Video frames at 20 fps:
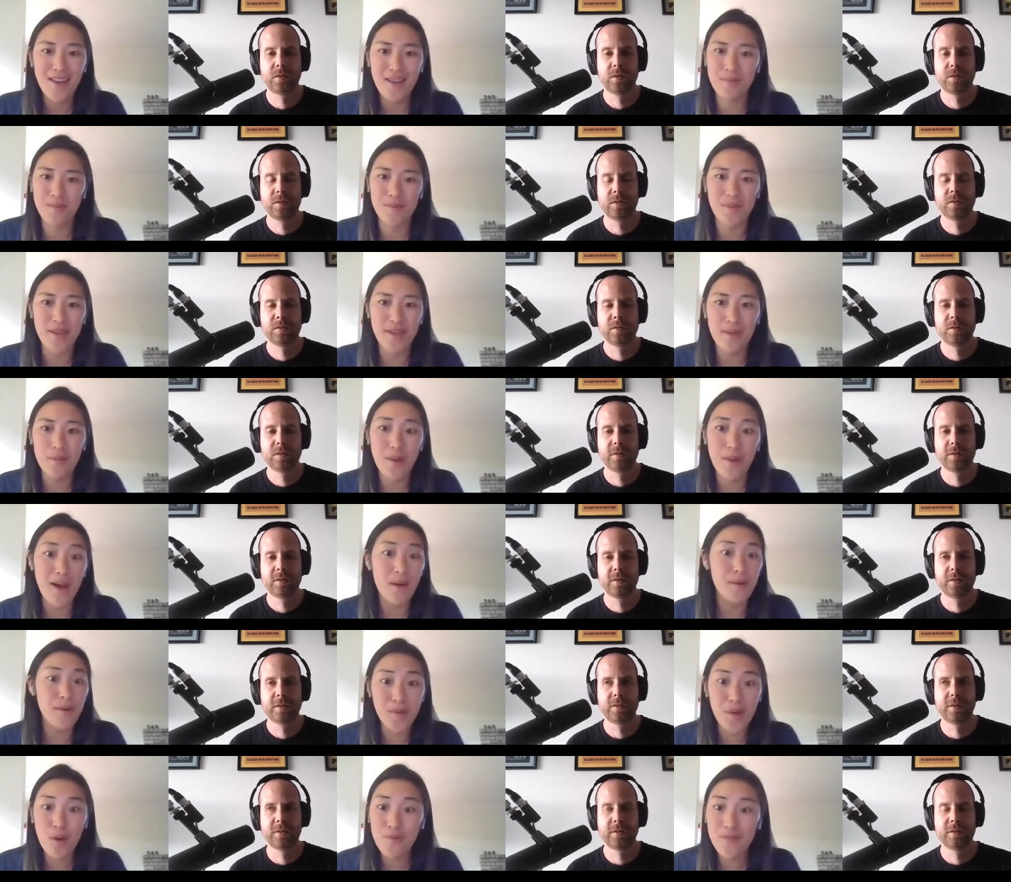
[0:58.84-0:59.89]
Speaker 1: and we're like, wow,
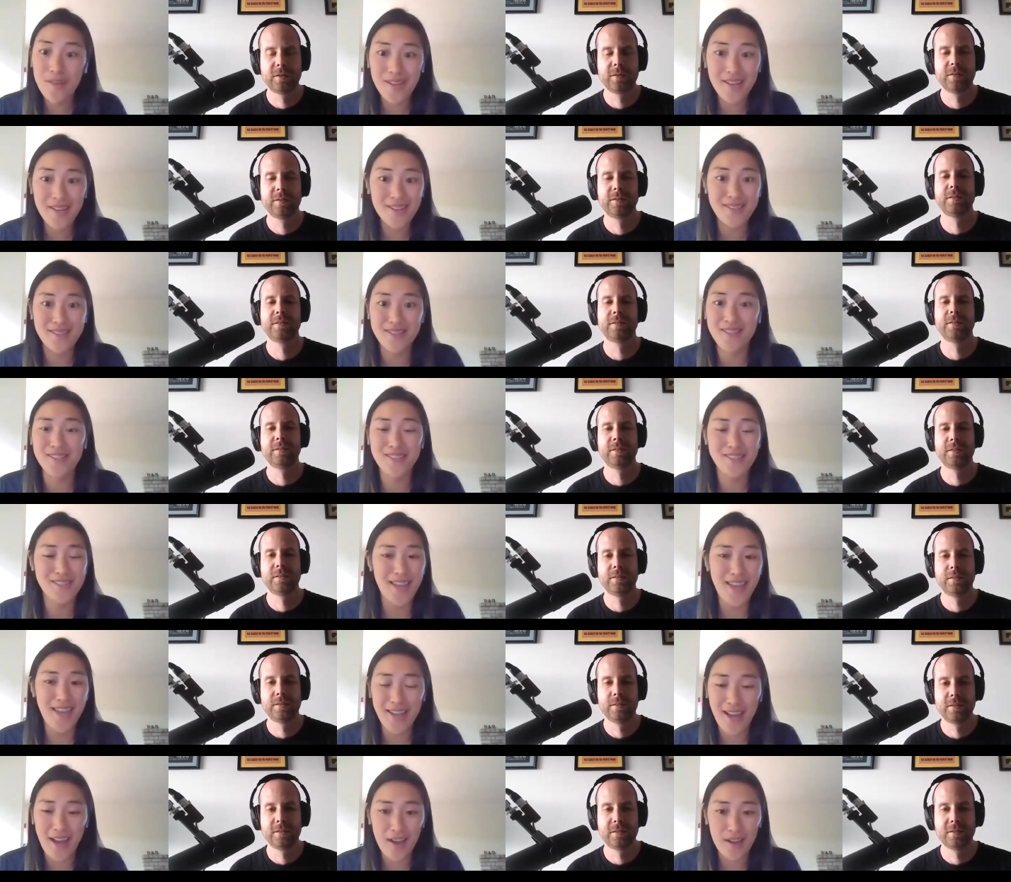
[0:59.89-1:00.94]
COVID is just
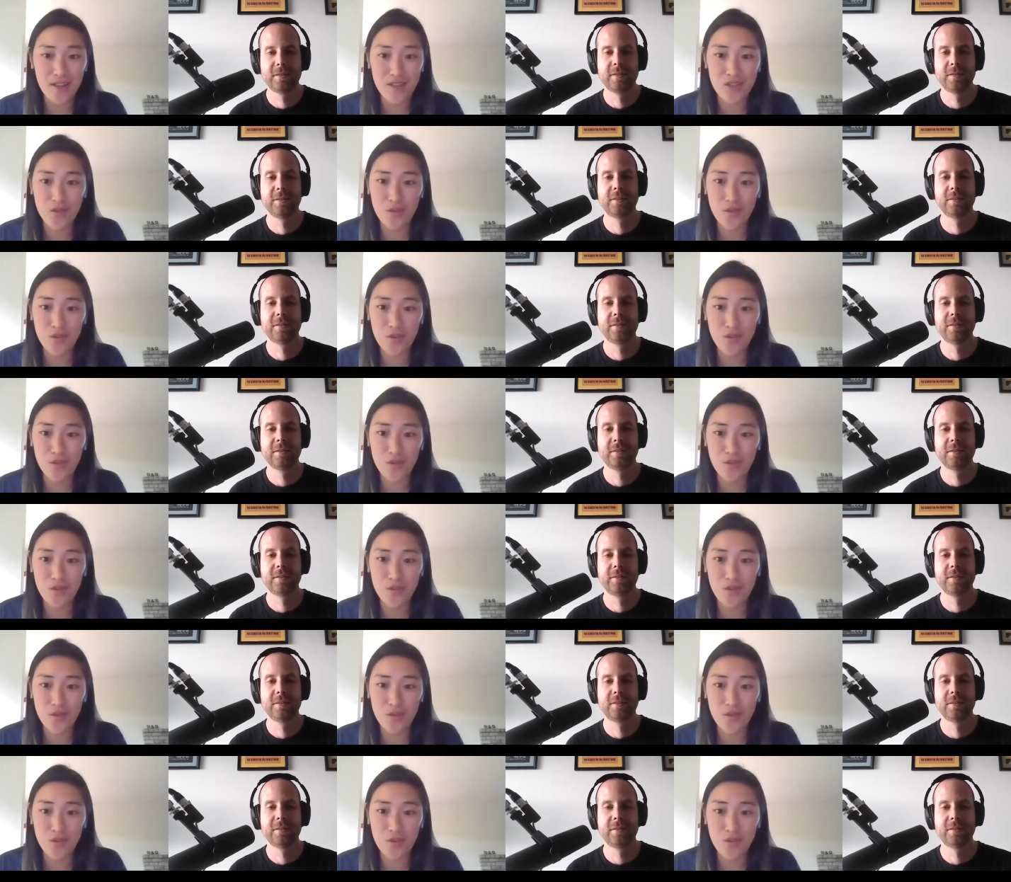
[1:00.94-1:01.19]
getting out of